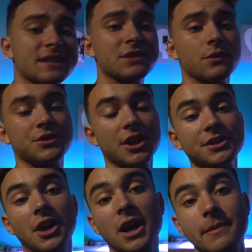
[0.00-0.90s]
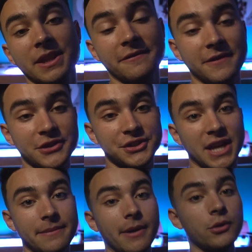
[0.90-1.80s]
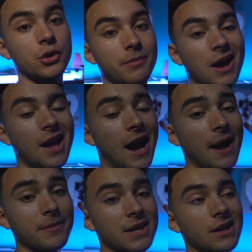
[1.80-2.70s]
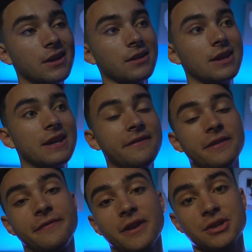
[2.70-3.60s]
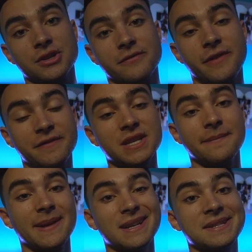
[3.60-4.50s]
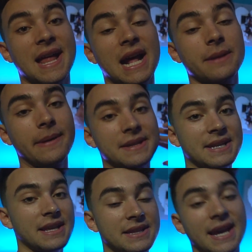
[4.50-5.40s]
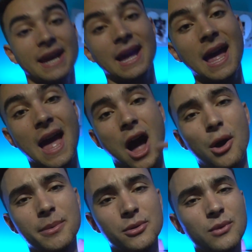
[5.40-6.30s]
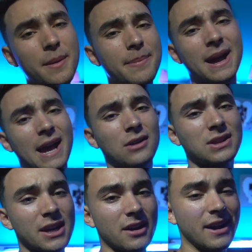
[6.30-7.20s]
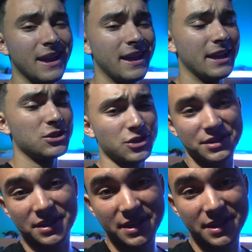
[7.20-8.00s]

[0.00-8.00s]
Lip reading: Since we're done talking about the fish inside of my room, I'm gonna give the fish 15 minutes to acclimate inside the tank. I'll be right back out there in just a